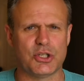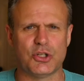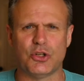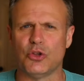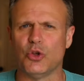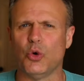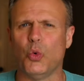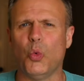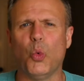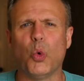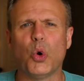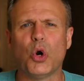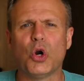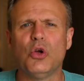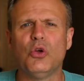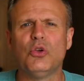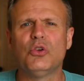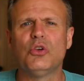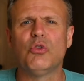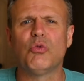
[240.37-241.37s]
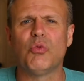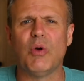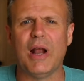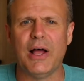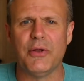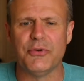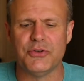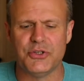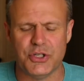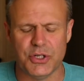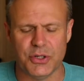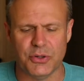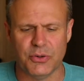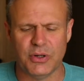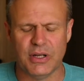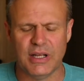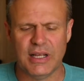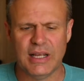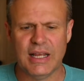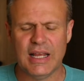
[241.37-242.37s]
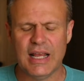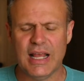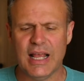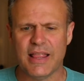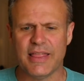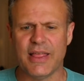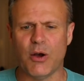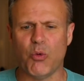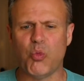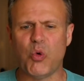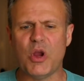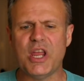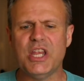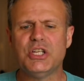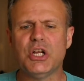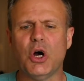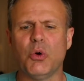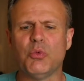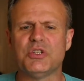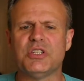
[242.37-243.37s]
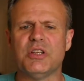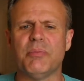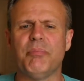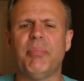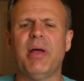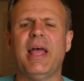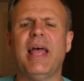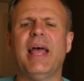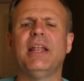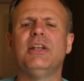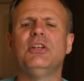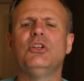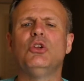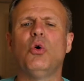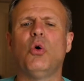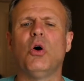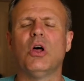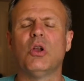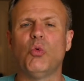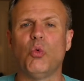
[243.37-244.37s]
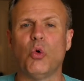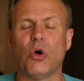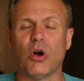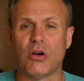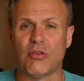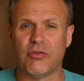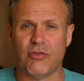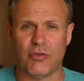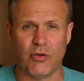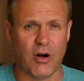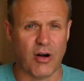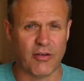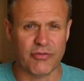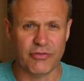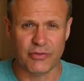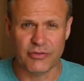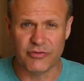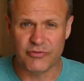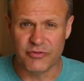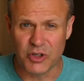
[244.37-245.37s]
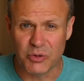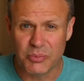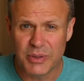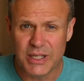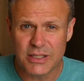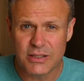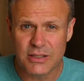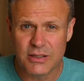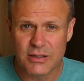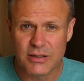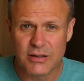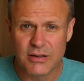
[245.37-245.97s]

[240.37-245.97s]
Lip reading: to the world around you that we don't depend on work for our fulfillment,